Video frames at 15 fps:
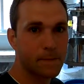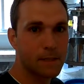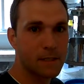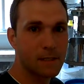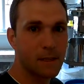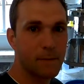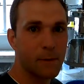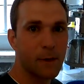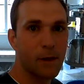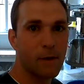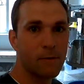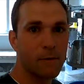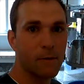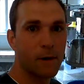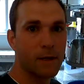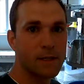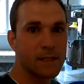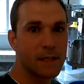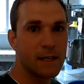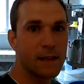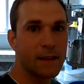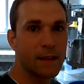Just let me know if you want to
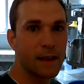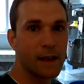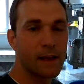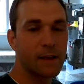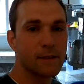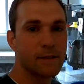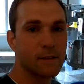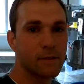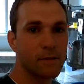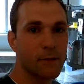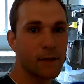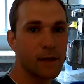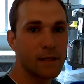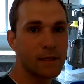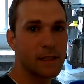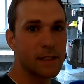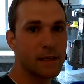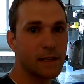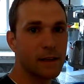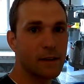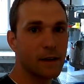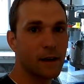see anything else, or if you want to
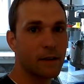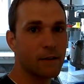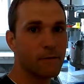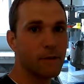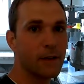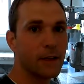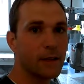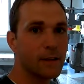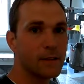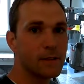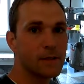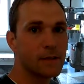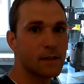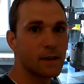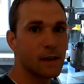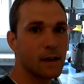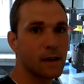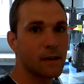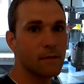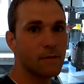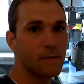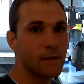see other videos
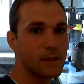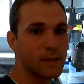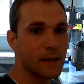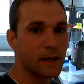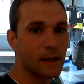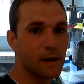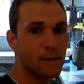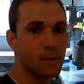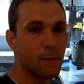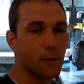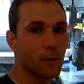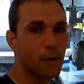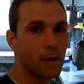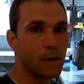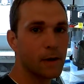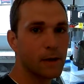of the setup or